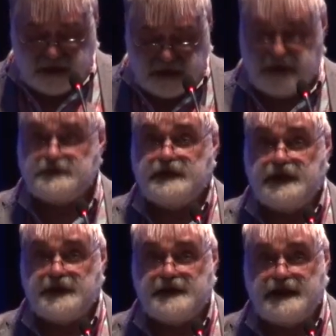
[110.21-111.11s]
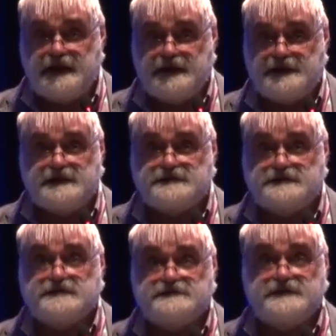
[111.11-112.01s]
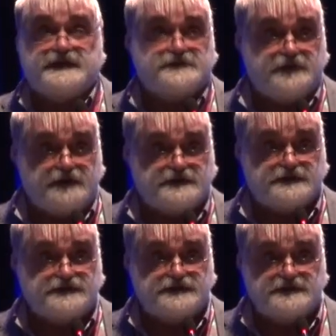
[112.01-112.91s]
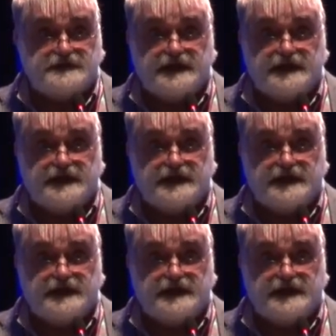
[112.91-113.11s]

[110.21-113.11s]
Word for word: and re relative advantage.